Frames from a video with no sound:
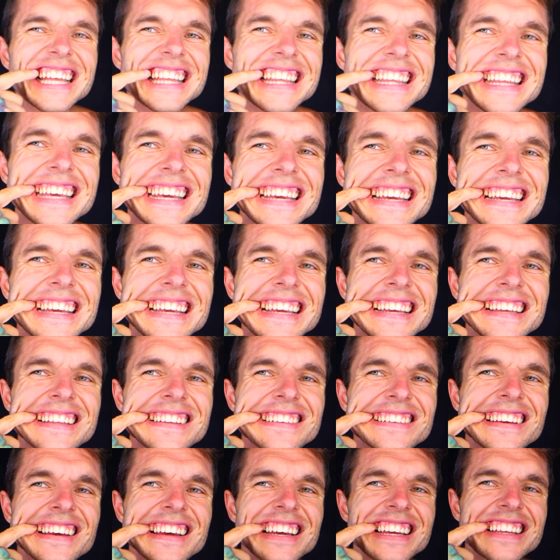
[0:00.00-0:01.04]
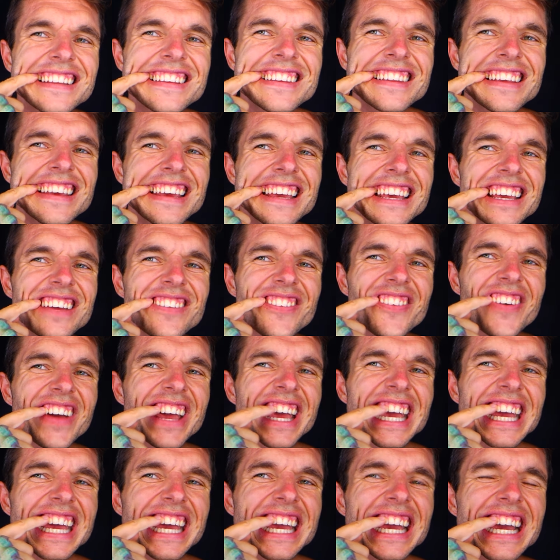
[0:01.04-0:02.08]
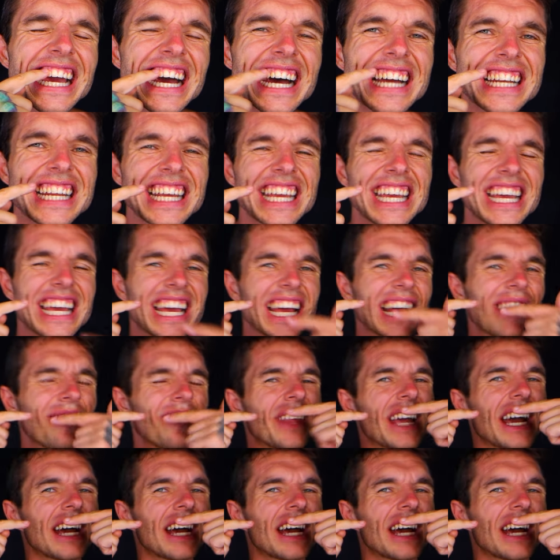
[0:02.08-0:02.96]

these teeth here and here